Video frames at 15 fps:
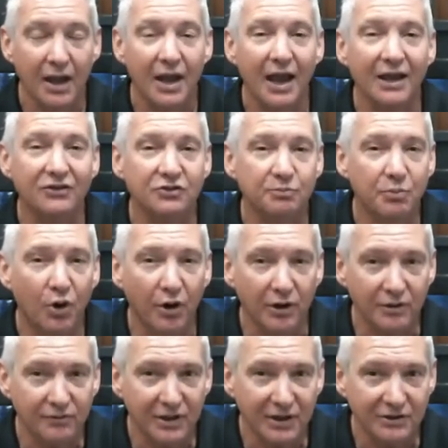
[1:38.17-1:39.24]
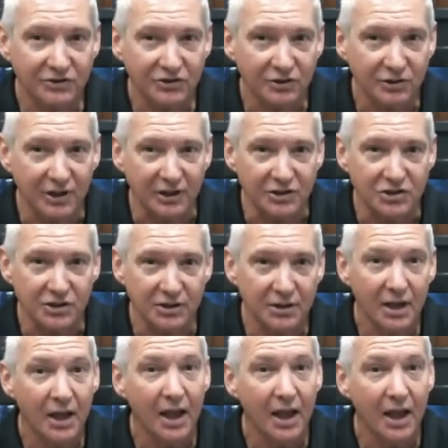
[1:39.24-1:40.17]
as part of an installation